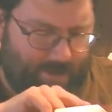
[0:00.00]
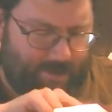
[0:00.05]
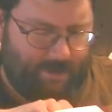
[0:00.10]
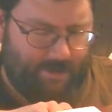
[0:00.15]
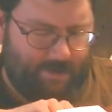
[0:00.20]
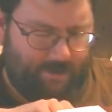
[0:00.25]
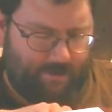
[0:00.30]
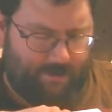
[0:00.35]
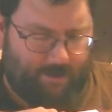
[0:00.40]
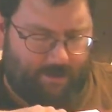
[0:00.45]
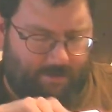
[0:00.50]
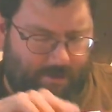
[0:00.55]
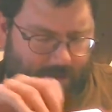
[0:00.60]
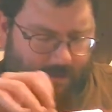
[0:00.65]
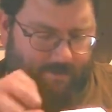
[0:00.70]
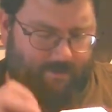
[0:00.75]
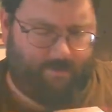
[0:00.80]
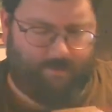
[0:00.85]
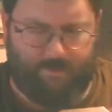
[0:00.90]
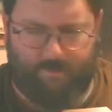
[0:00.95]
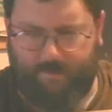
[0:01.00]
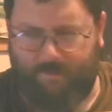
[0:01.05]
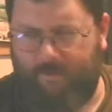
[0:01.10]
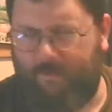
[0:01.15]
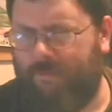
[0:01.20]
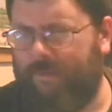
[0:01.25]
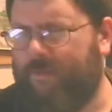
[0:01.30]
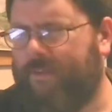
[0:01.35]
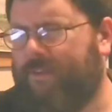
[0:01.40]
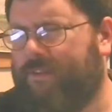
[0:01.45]

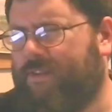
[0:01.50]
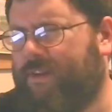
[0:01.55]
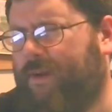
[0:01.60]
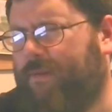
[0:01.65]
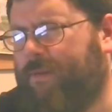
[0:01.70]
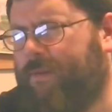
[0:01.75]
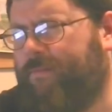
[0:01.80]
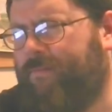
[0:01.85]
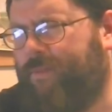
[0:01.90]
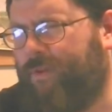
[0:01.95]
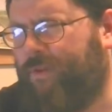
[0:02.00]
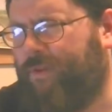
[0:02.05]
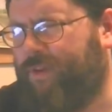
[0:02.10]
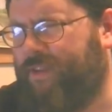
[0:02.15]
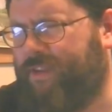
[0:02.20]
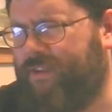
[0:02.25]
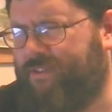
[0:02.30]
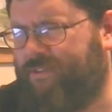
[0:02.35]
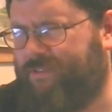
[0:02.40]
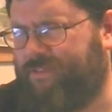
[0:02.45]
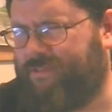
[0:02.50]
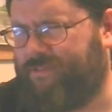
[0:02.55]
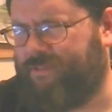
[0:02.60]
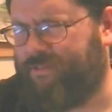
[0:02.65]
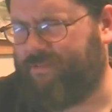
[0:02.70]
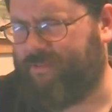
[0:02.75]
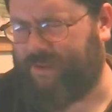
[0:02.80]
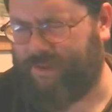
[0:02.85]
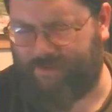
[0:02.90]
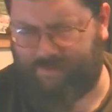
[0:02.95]
Atomic Voyage or
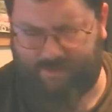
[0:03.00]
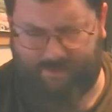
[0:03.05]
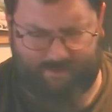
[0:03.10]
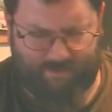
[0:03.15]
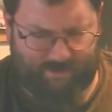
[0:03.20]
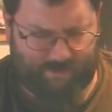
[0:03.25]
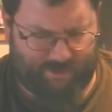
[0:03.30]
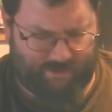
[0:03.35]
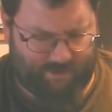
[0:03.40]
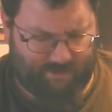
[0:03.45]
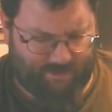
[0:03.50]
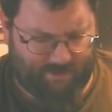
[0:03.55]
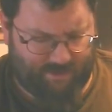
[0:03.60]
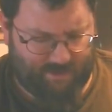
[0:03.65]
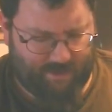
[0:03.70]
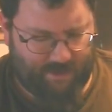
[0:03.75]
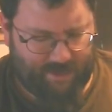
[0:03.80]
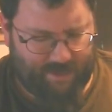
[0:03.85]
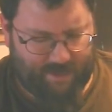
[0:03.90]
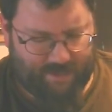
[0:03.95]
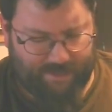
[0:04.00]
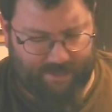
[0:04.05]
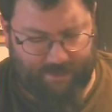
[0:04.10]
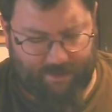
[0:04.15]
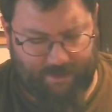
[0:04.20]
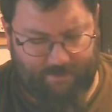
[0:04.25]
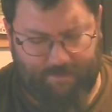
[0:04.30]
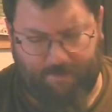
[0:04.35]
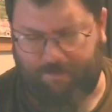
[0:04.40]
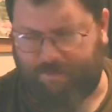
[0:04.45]
whatever it was called. Still
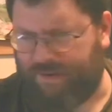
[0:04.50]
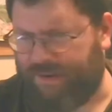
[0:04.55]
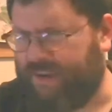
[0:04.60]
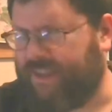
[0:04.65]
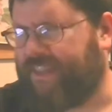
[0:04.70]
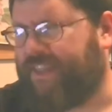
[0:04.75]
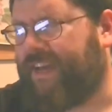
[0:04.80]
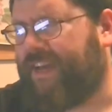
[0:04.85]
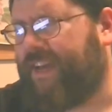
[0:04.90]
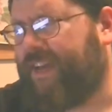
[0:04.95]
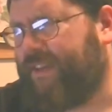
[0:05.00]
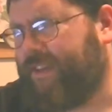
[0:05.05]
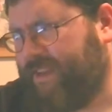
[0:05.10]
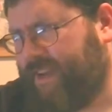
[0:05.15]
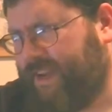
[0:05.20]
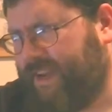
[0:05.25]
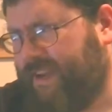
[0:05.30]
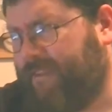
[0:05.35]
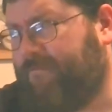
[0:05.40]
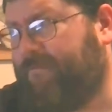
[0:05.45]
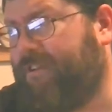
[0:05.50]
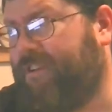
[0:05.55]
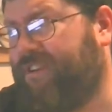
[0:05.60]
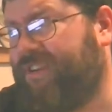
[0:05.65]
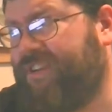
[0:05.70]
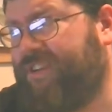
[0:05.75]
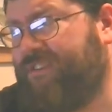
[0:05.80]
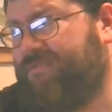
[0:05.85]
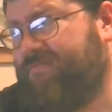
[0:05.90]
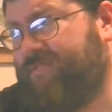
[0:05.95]
haven't played that. I really
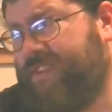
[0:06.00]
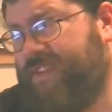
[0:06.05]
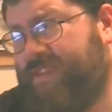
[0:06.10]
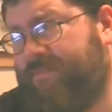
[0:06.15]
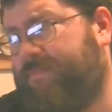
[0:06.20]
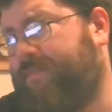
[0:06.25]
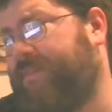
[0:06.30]
do need to play